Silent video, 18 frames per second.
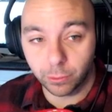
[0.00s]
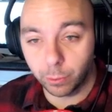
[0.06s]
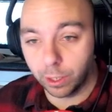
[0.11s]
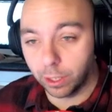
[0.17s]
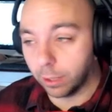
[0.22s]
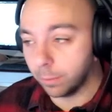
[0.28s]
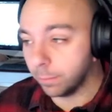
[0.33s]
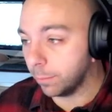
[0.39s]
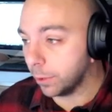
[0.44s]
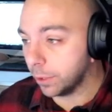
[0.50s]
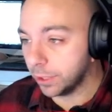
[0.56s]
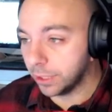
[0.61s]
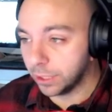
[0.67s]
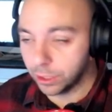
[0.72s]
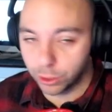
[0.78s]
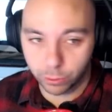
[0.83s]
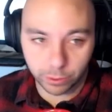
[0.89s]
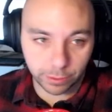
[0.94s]
while I'm on
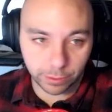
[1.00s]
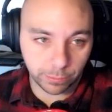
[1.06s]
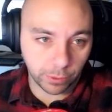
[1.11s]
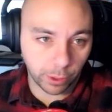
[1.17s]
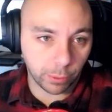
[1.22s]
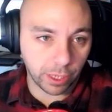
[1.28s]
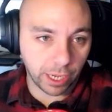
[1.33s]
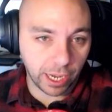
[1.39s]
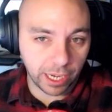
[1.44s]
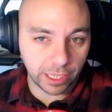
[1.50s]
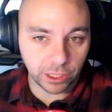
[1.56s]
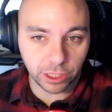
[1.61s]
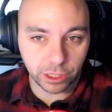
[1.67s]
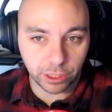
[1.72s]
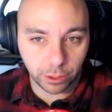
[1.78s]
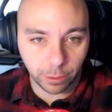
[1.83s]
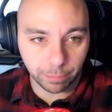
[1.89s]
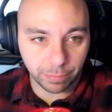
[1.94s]
these streams. I want to
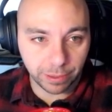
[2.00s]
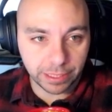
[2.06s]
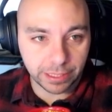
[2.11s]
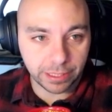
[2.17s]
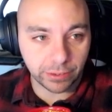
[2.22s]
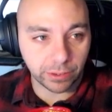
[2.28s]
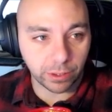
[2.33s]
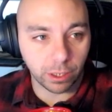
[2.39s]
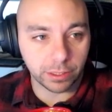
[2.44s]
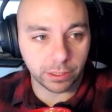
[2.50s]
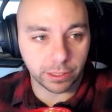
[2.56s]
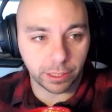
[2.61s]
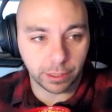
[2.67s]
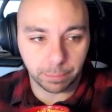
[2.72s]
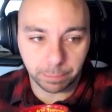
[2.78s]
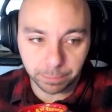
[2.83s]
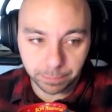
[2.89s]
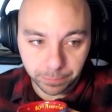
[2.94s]
actually complete this card
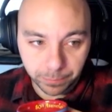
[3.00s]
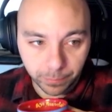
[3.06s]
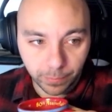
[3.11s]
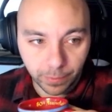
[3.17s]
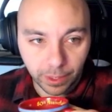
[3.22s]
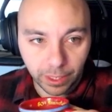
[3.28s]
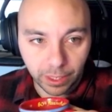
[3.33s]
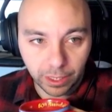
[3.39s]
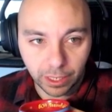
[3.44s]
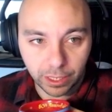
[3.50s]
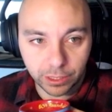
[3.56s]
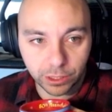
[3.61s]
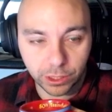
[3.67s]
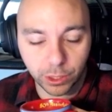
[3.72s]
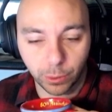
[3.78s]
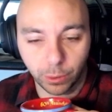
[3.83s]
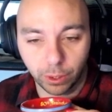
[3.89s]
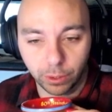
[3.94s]
game and
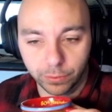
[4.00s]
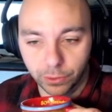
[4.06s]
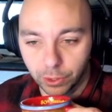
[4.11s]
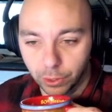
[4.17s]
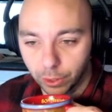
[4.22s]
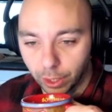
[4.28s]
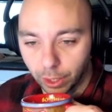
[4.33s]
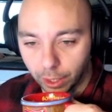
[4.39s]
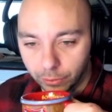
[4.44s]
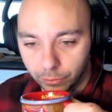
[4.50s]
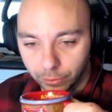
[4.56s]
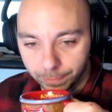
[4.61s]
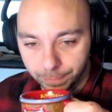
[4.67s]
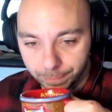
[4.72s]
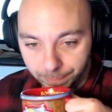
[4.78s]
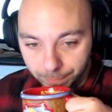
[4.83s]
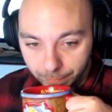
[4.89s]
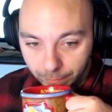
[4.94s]
show it off to you guys.
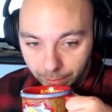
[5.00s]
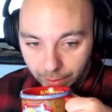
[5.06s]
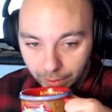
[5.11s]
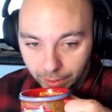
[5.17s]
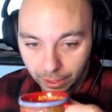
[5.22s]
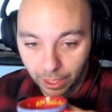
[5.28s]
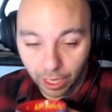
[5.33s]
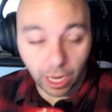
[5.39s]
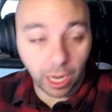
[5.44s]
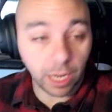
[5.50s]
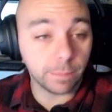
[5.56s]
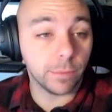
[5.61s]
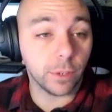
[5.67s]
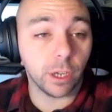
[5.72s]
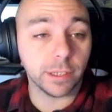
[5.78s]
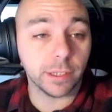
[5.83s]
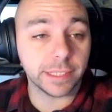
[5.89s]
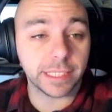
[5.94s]
I'm
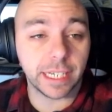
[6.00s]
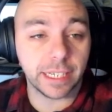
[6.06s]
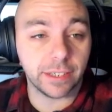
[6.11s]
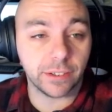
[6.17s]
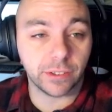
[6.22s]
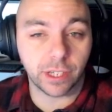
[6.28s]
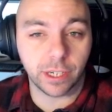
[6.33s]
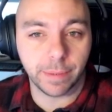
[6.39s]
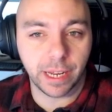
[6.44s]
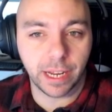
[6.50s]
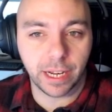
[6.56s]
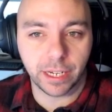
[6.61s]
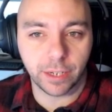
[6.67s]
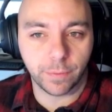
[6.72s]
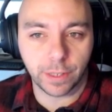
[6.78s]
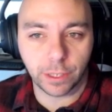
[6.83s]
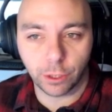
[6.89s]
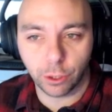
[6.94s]
not saying it's going to be
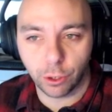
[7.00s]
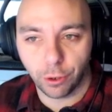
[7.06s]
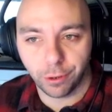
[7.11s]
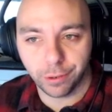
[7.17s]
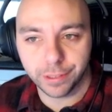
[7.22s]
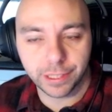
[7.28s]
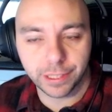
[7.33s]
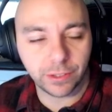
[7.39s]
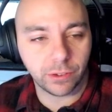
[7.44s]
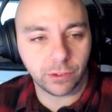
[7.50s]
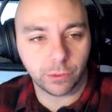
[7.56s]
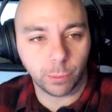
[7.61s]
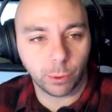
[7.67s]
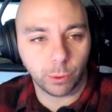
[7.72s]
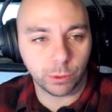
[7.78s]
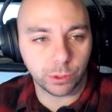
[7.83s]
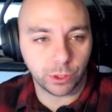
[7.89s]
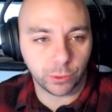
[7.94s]
anything good. This is
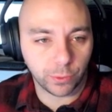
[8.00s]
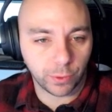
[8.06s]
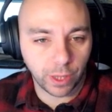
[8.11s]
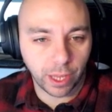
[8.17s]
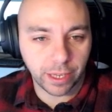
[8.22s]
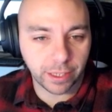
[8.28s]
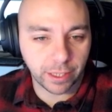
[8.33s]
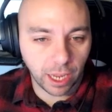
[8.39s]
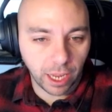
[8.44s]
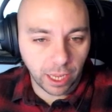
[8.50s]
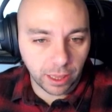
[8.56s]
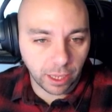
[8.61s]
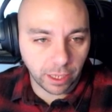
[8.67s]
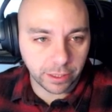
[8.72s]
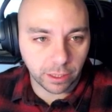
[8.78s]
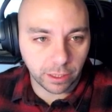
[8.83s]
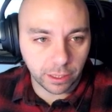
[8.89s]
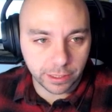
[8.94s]
more just like, I
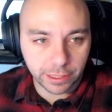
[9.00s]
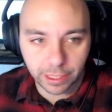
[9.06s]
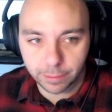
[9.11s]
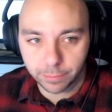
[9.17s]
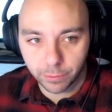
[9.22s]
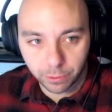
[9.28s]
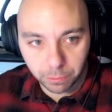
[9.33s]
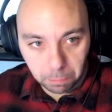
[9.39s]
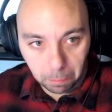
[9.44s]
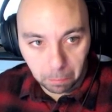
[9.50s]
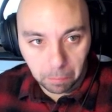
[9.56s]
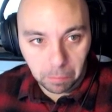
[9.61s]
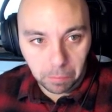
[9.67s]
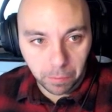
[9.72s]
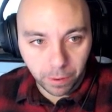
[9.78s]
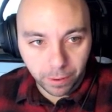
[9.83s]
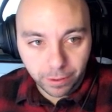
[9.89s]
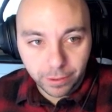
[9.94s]
like card games.
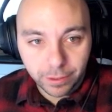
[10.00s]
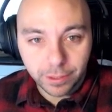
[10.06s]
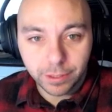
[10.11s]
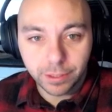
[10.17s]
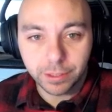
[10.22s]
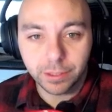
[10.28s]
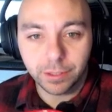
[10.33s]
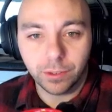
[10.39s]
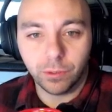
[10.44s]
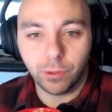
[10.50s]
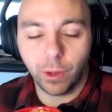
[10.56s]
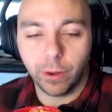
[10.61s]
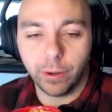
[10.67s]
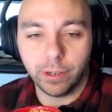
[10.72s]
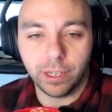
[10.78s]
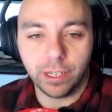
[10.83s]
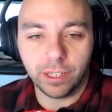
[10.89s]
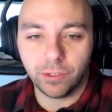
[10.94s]
So
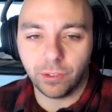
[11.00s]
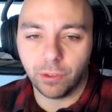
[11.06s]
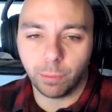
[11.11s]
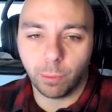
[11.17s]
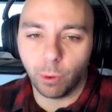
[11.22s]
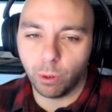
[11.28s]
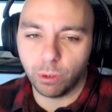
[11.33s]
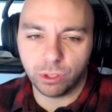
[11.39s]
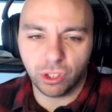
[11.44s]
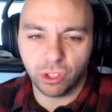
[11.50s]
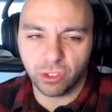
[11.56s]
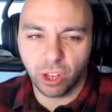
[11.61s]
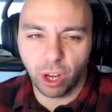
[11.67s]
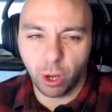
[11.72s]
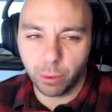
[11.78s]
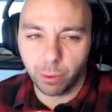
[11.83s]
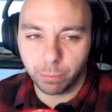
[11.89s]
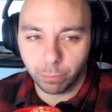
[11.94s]
this is more just a
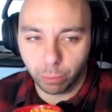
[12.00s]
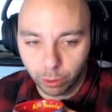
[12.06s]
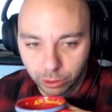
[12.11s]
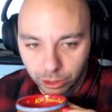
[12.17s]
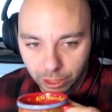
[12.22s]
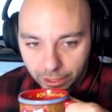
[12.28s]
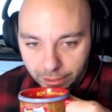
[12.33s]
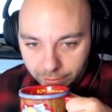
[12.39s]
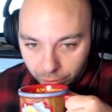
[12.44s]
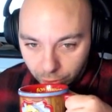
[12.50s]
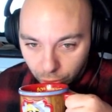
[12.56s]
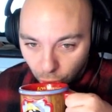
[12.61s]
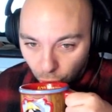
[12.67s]
home project.